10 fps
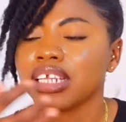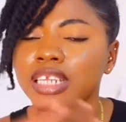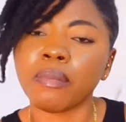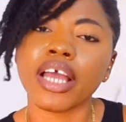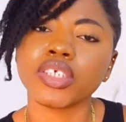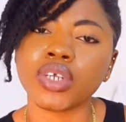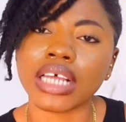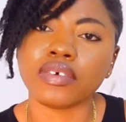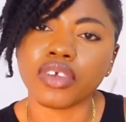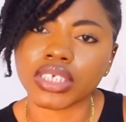the more it's growing
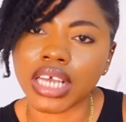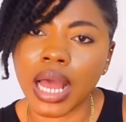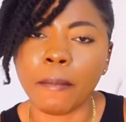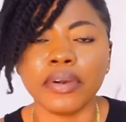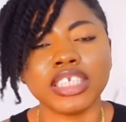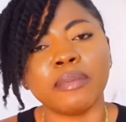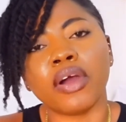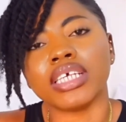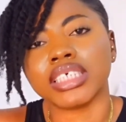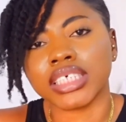out of your scalp, the
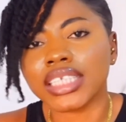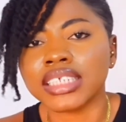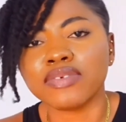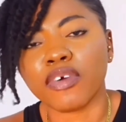more it's shedding